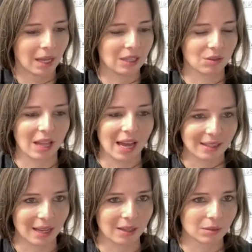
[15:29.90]
I need to
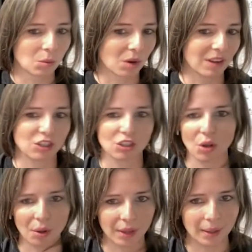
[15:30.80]
relax that. Where if I just
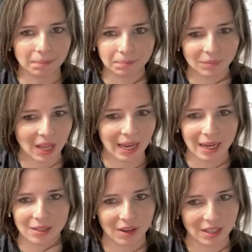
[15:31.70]
told them,
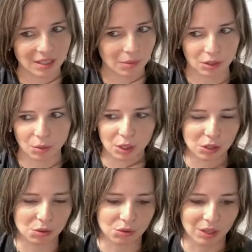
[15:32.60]
again, it's very similar to when you
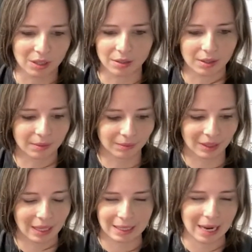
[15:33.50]
do drills,
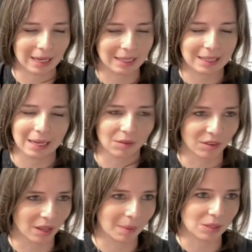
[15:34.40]
it's not going to stick
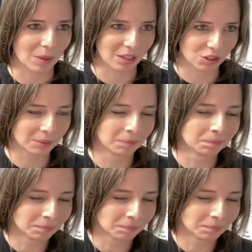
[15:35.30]
for them as much.